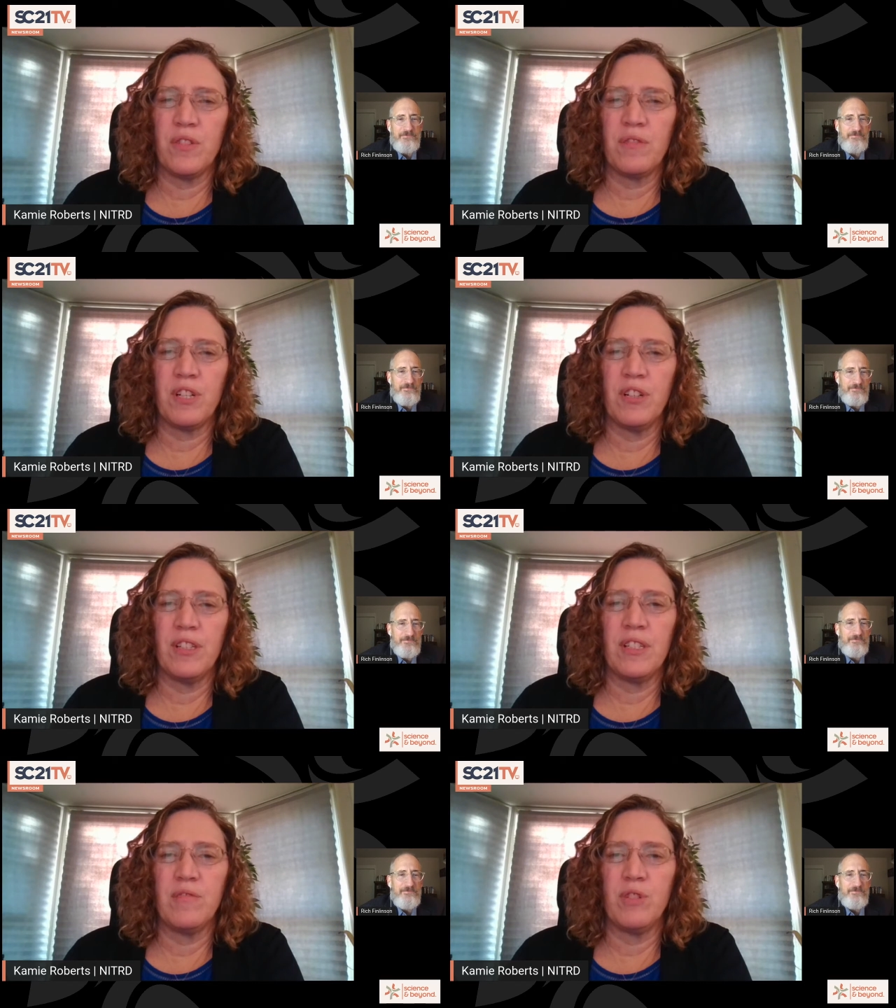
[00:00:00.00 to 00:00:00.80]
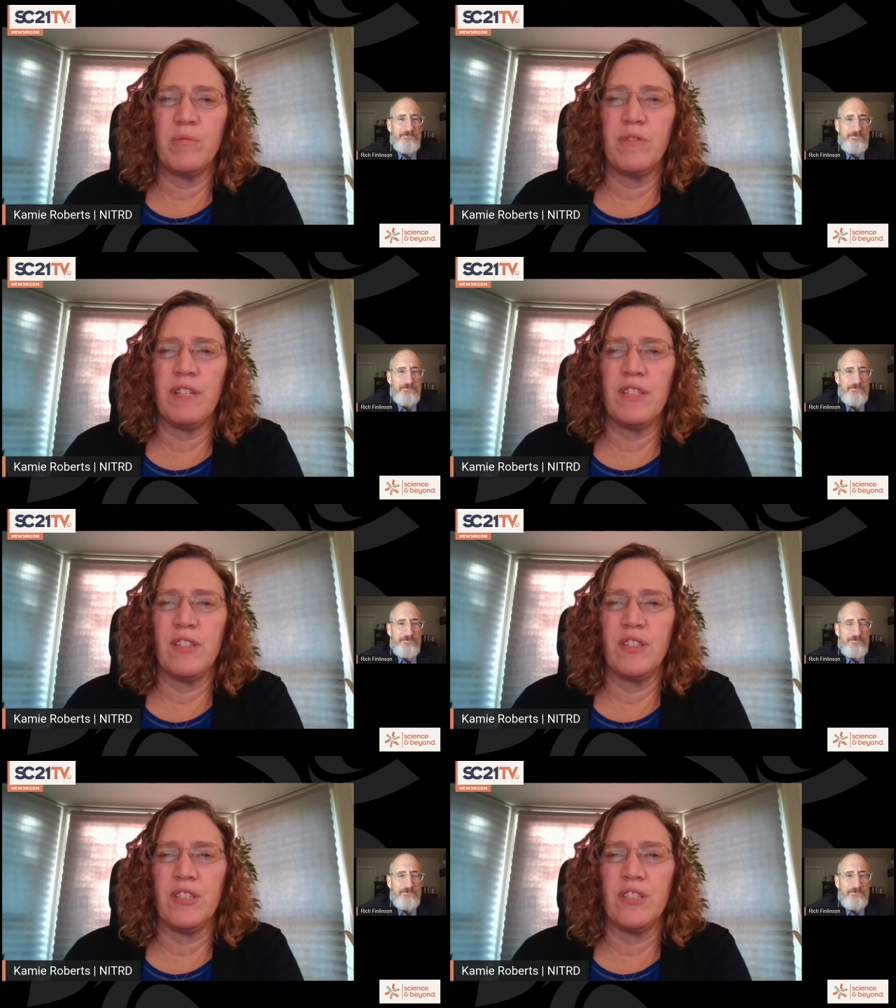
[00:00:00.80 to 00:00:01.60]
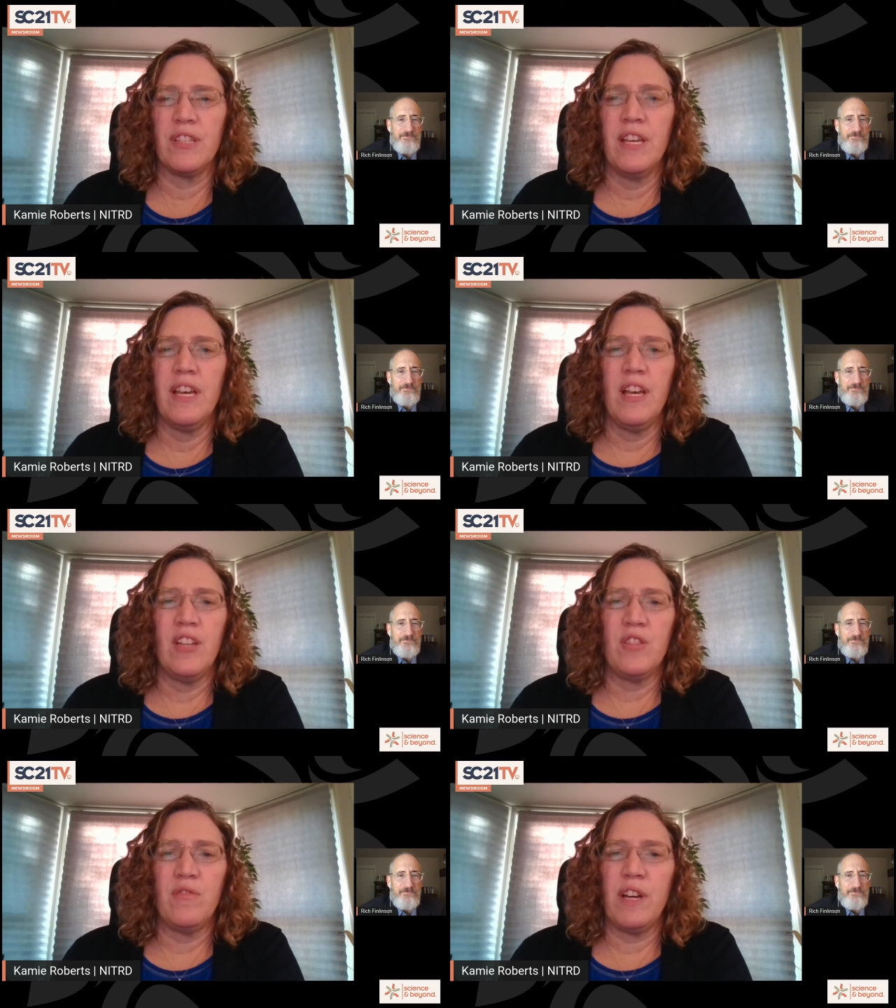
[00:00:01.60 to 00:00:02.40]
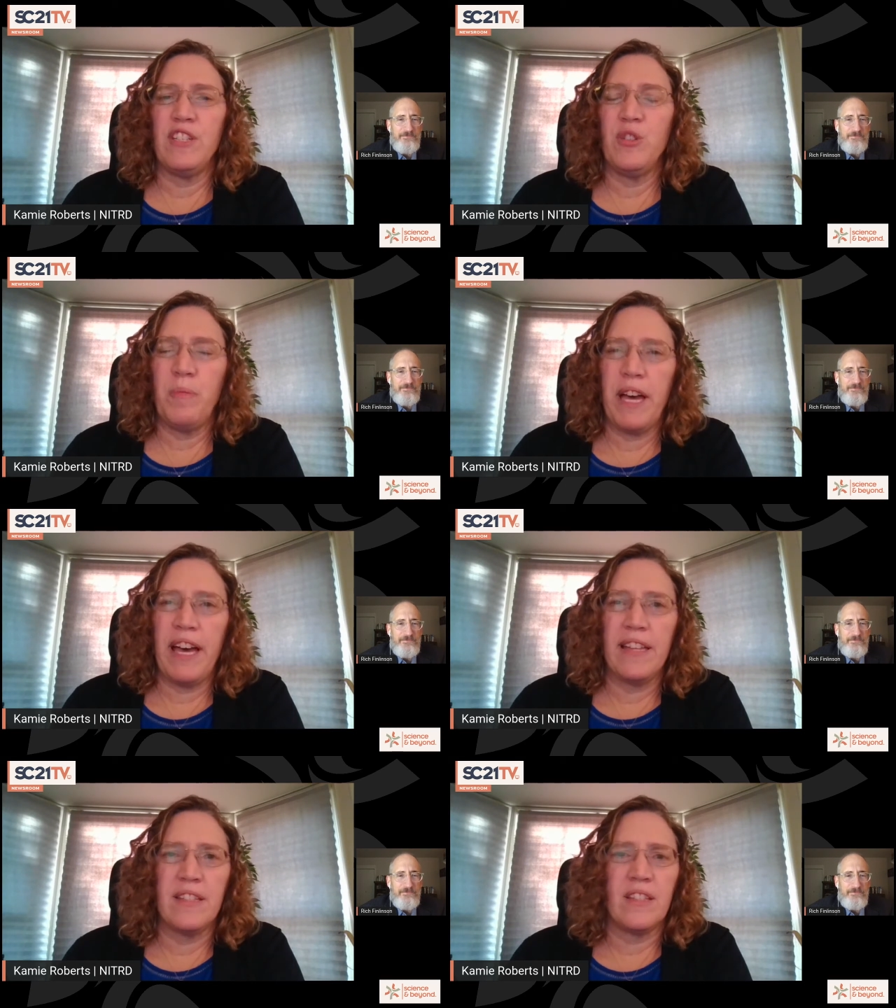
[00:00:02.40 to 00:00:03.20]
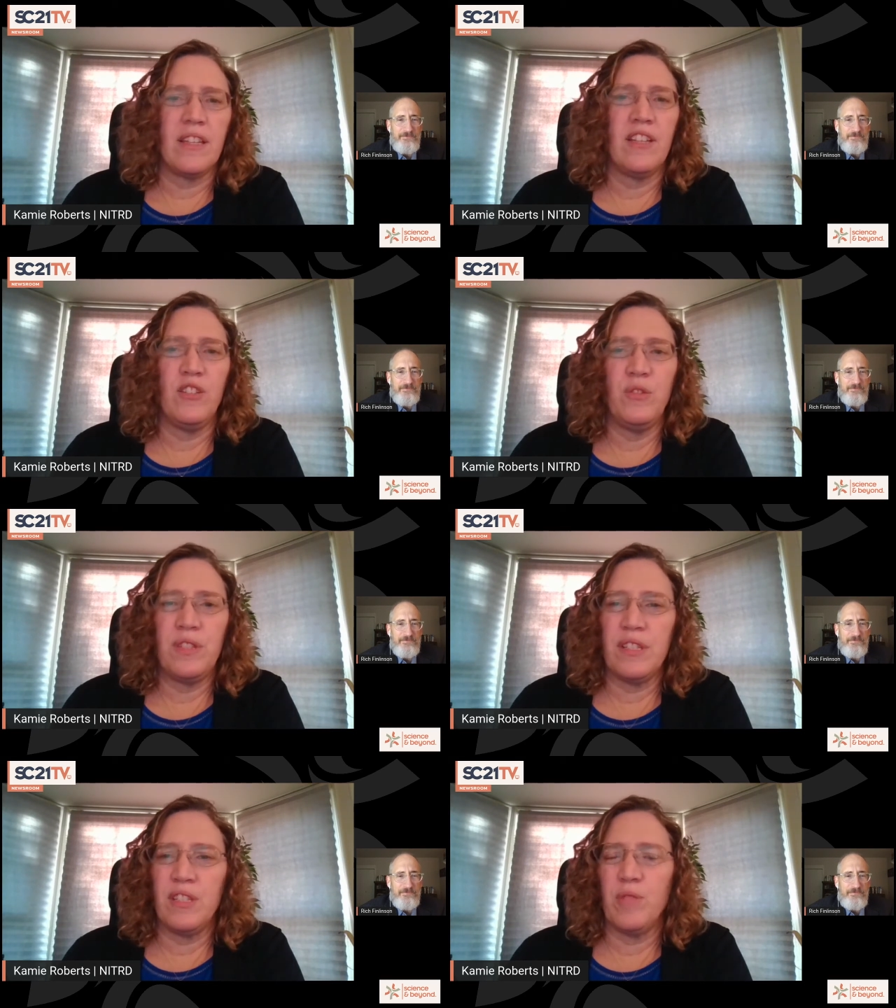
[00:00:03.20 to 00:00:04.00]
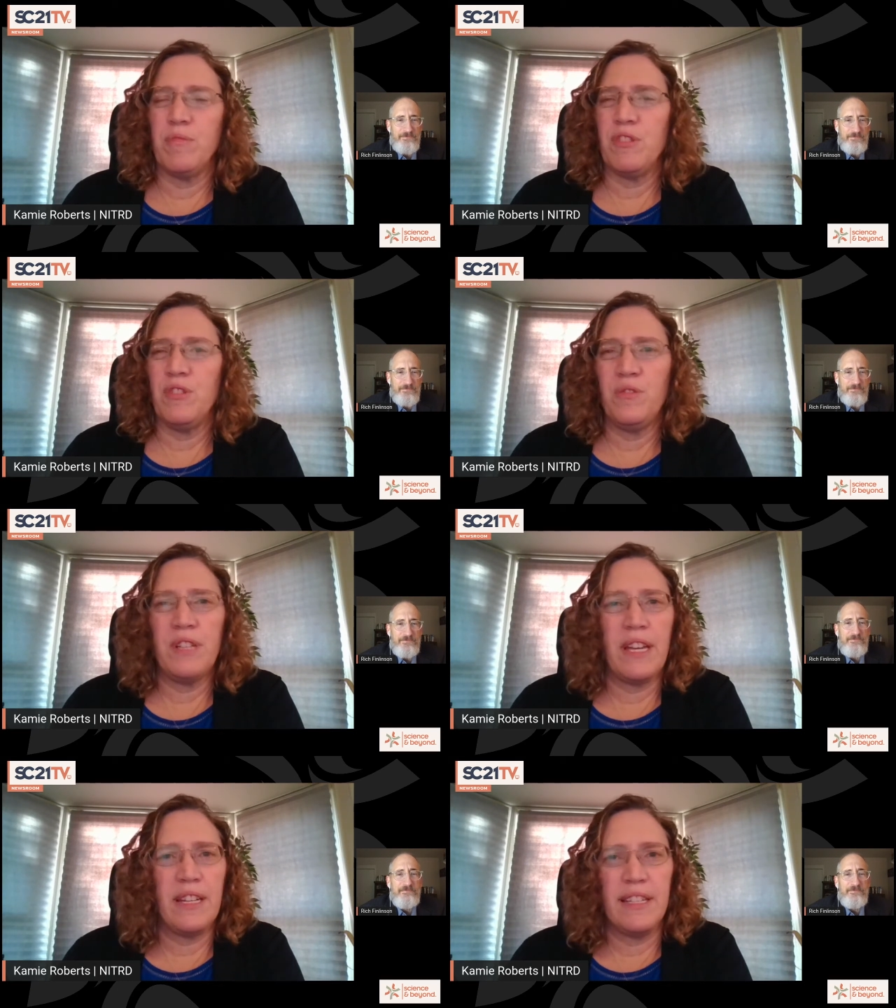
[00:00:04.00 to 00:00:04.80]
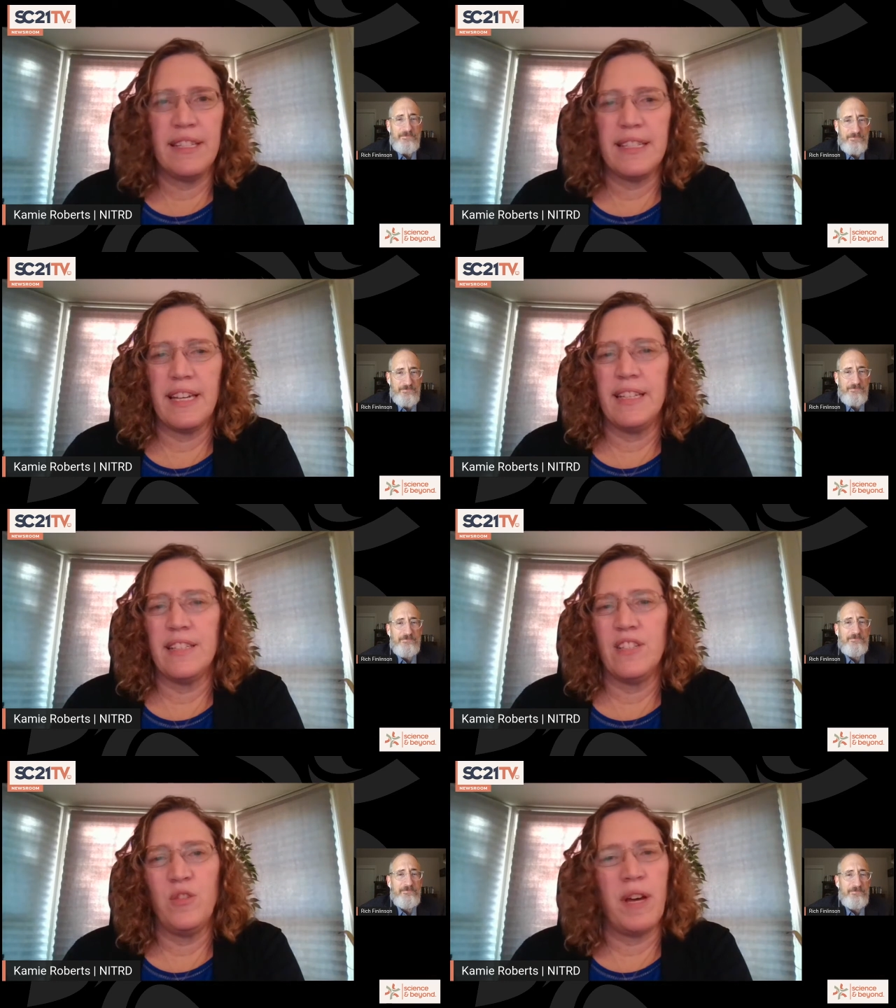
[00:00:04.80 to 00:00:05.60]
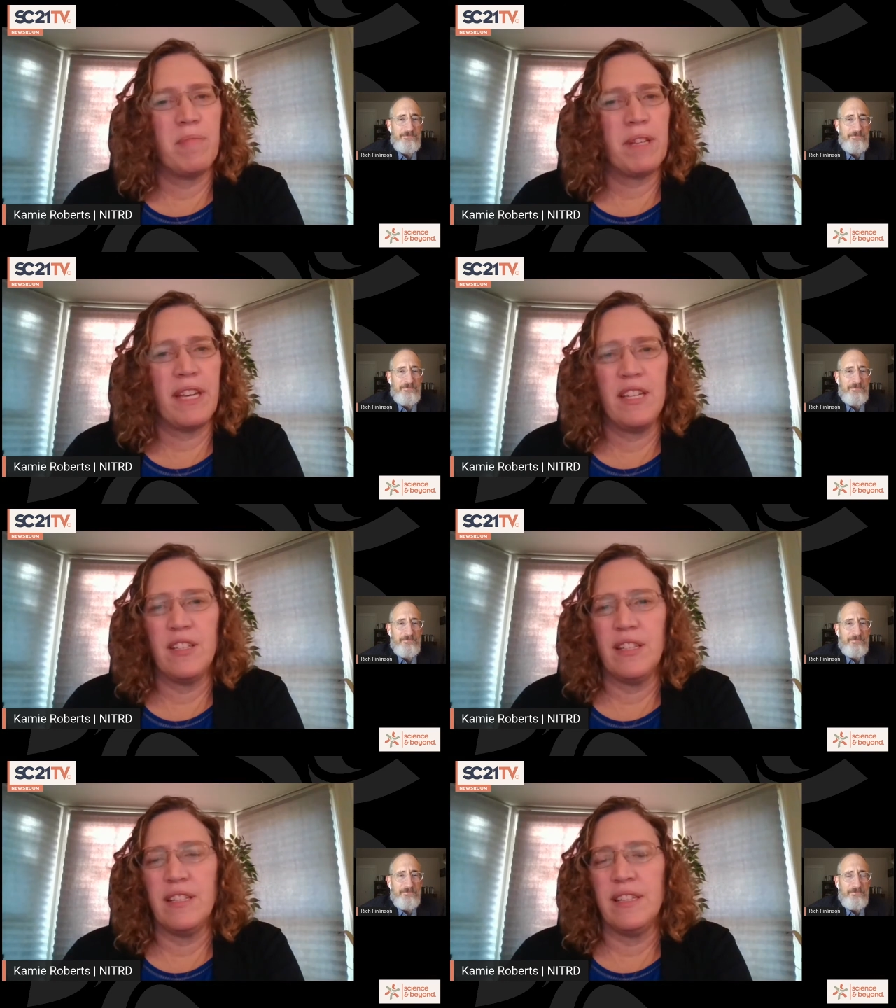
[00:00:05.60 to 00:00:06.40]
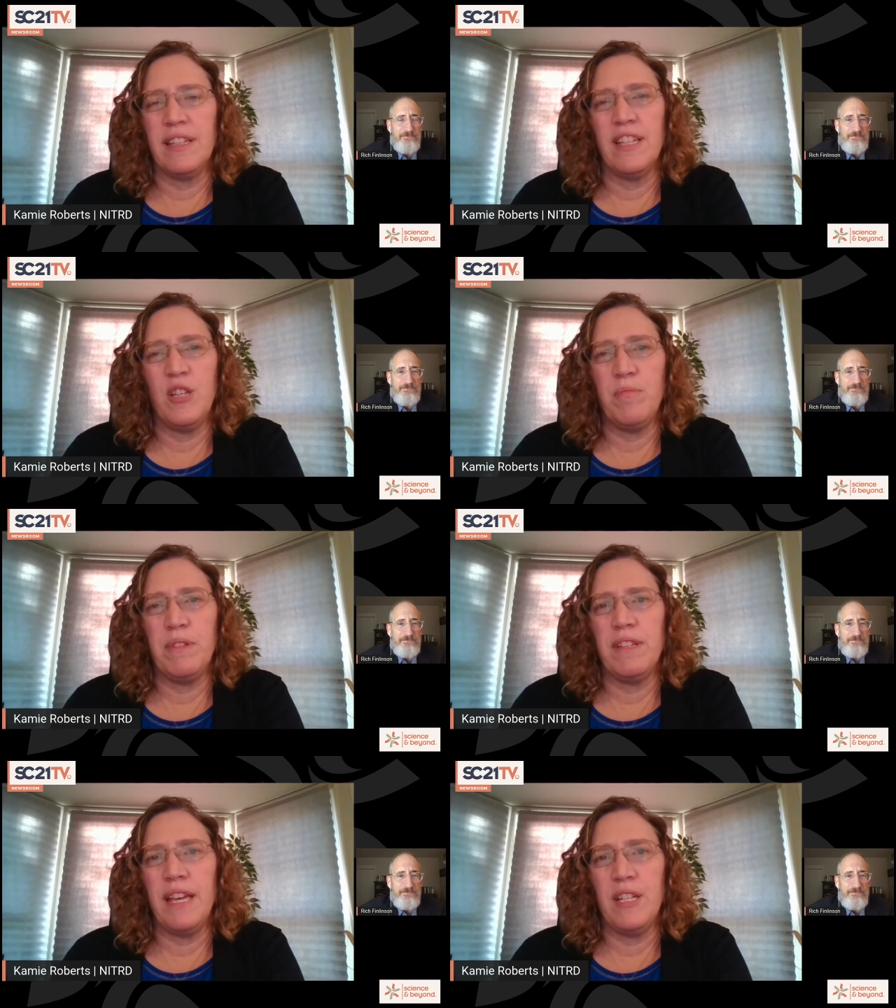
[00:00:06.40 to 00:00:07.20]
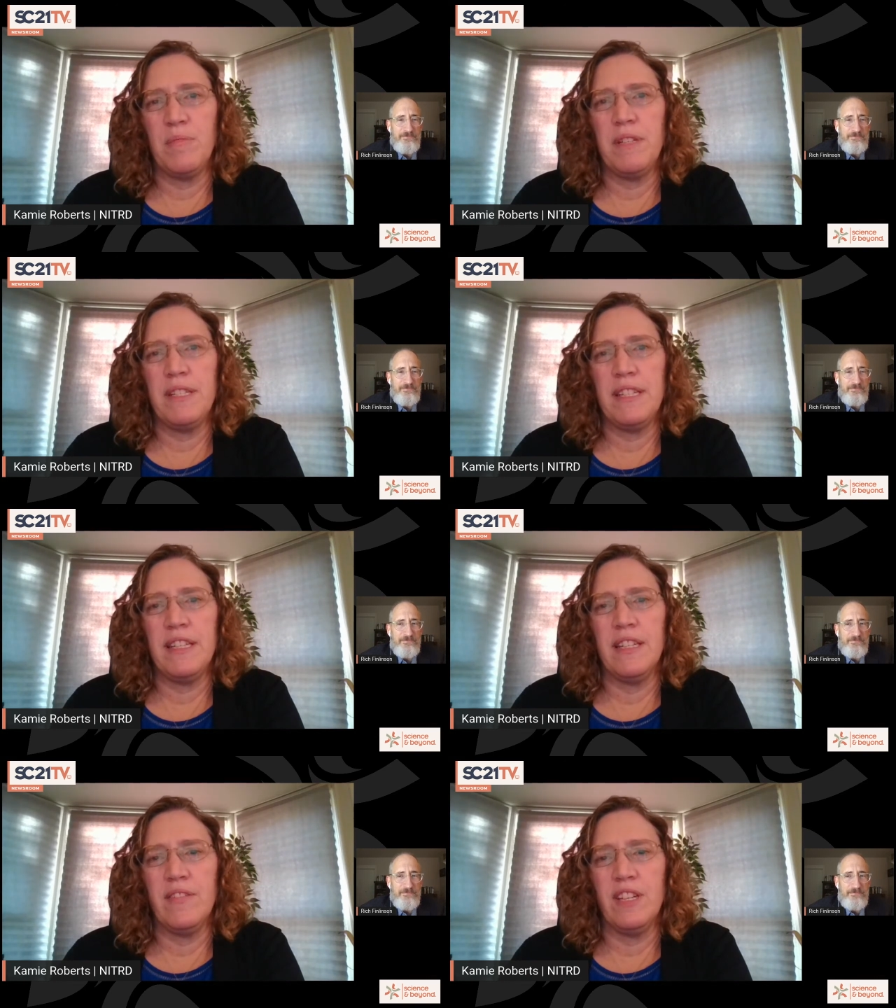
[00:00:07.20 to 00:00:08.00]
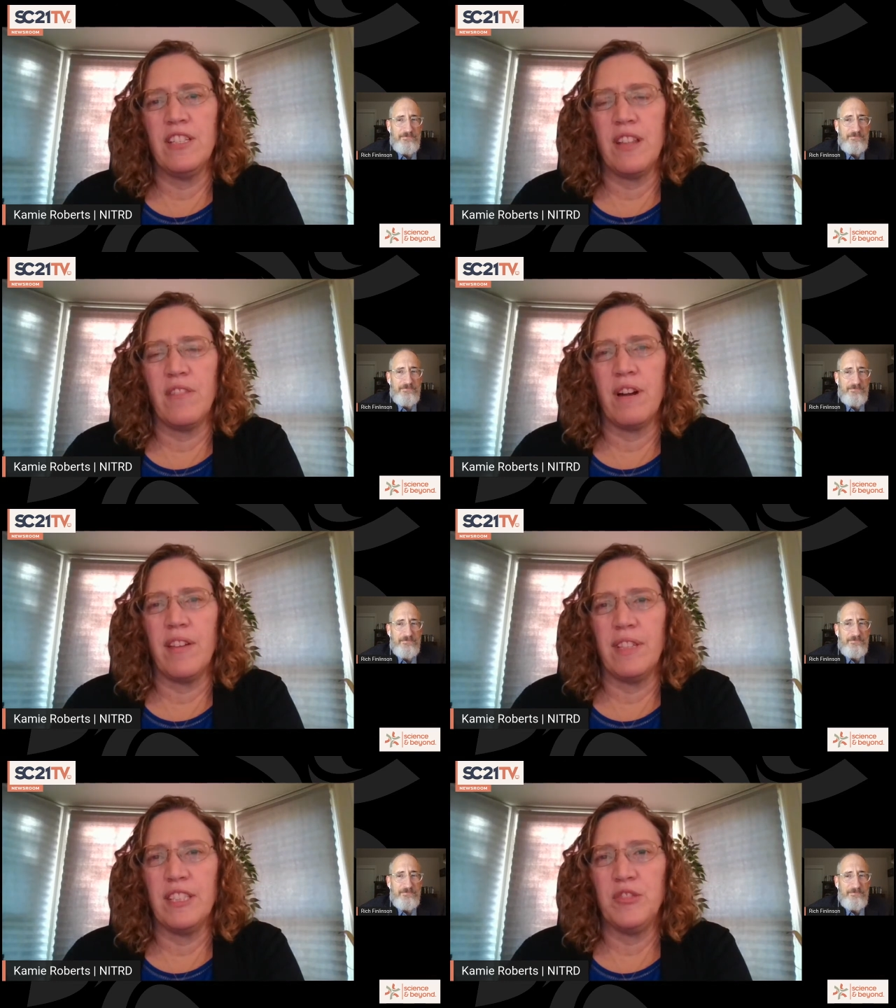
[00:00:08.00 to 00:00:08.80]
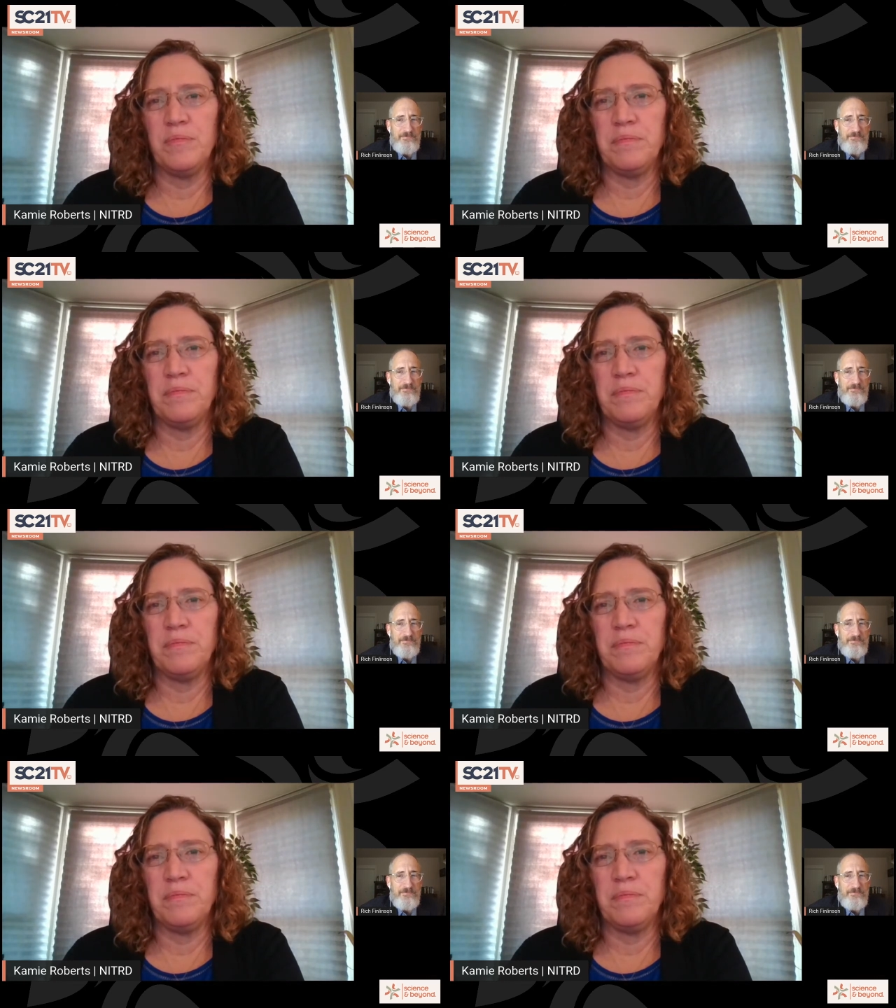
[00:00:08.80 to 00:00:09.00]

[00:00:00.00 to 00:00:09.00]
Speaker 1: of current and former researchers to find new paths new systems, new data insights, new applications, and keep HPC innovation thriving.